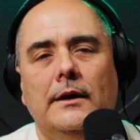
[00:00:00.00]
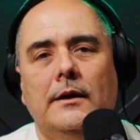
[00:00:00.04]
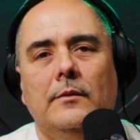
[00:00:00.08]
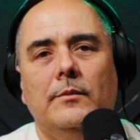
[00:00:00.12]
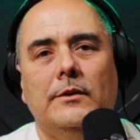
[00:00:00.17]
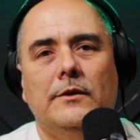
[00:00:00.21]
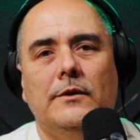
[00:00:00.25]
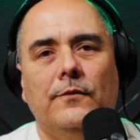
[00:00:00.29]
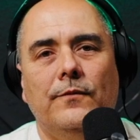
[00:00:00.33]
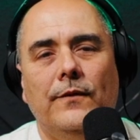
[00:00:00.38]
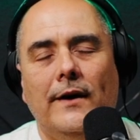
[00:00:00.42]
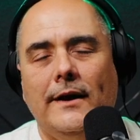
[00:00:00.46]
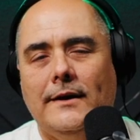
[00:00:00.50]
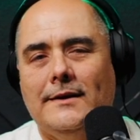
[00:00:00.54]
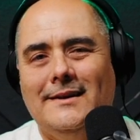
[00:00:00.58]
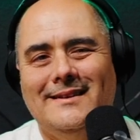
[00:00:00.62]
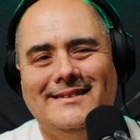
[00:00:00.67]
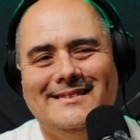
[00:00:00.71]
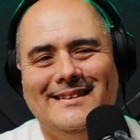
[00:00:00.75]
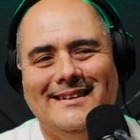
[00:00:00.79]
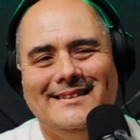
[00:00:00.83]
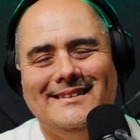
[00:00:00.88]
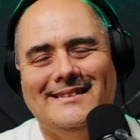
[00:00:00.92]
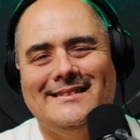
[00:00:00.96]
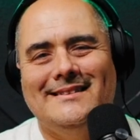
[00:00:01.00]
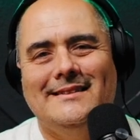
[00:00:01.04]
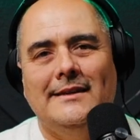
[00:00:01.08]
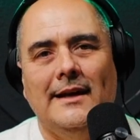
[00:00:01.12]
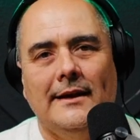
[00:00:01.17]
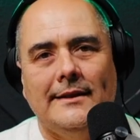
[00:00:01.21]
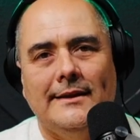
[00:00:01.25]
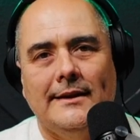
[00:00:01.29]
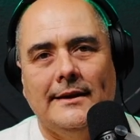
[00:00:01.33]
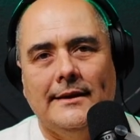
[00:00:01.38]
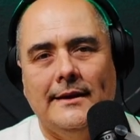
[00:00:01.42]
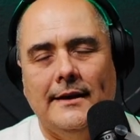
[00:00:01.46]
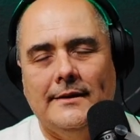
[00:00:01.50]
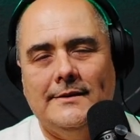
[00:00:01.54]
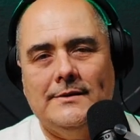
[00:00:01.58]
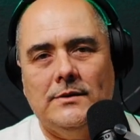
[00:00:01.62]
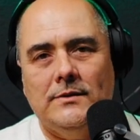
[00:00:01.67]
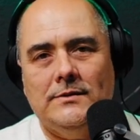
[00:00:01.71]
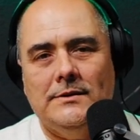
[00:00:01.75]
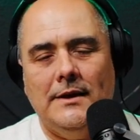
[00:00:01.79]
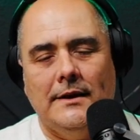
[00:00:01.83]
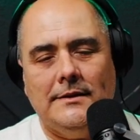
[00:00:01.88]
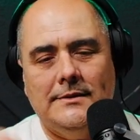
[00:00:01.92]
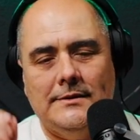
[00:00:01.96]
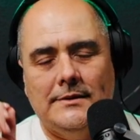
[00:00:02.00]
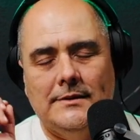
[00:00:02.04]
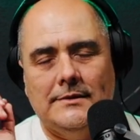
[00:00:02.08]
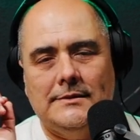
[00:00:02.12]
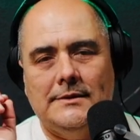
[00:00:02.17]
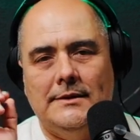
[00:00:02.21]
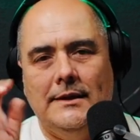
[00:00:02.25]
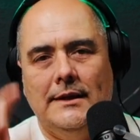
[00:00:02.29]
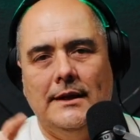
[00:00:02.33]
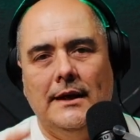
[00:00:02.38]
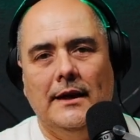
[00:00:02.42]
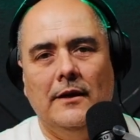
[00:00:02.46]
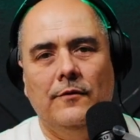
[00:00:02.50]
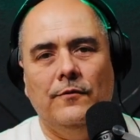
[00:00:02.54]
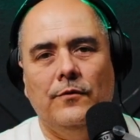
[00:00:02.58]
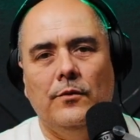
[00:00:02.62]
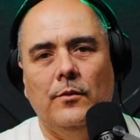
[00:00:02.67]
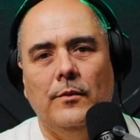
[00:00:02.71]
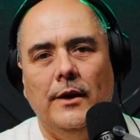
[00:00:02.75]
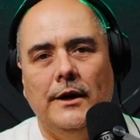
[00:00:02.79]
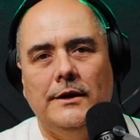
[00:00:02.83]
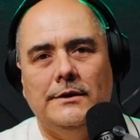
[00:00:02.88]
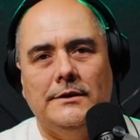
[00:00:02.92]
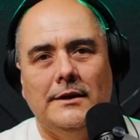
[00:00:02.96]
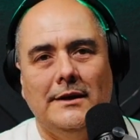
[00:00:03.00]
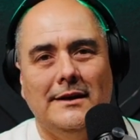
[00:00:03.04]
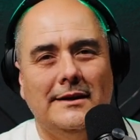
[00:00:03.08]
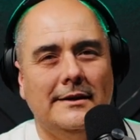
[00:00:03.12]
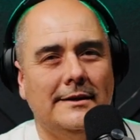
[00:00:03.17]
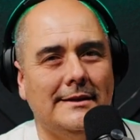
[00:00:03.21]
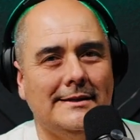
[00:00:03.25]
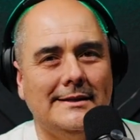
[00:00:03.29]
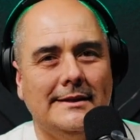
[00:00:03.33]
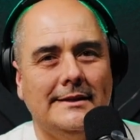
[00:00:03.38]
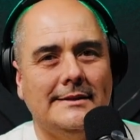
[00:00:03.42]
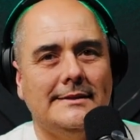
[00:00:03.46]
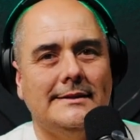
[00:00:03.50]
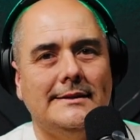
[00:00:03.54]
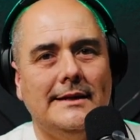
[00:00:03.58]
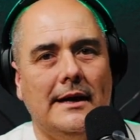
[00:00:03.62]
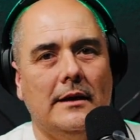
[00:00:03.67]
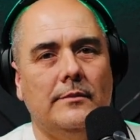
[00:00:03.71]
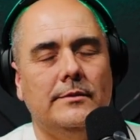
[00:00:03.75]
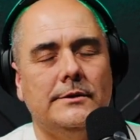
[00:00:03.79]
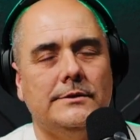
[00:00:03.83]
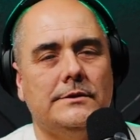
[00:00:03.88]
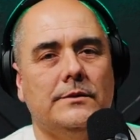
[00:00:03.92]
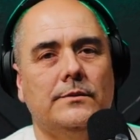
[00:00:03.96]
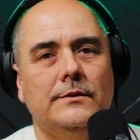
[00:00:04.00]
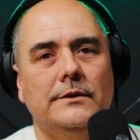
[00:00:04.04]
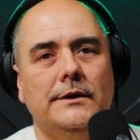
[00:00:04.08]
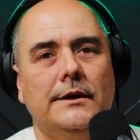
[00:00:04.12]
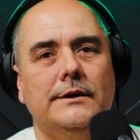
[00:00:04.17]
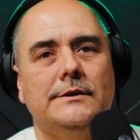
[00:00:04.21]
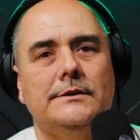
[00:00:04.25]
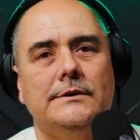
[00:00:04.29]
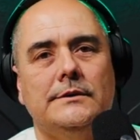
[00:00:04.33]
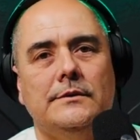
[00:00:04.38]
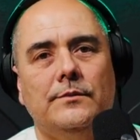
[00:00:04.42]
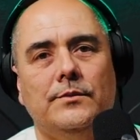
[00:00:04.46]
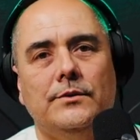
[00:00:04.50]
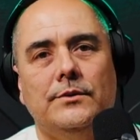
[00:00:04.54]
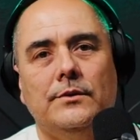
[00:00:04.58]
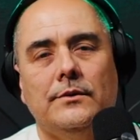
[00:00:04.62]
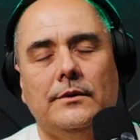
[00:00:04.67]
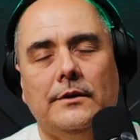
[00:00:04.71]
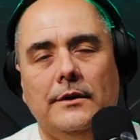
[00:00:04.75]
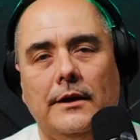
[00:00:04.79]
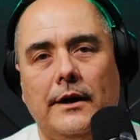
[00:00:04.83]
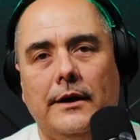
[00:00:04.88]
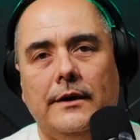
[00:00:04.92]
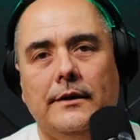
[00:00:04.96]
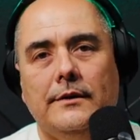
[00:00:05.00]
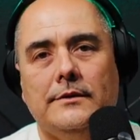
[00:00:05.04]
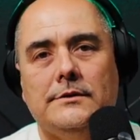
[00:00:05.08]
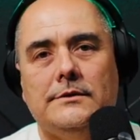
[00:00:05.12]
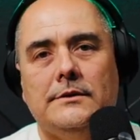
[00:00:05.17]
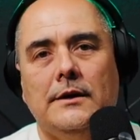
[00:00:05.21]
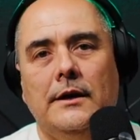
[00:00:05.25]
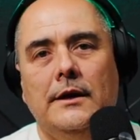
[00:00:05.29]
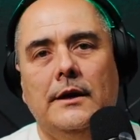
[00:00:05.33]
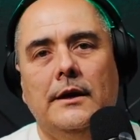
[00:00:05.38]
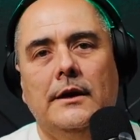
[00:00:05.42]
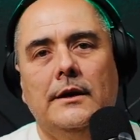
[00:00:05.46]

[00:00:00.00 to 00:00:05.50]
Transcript: But the fact is that does nothing. That's just the information and doesn't establish a relationship with your clients.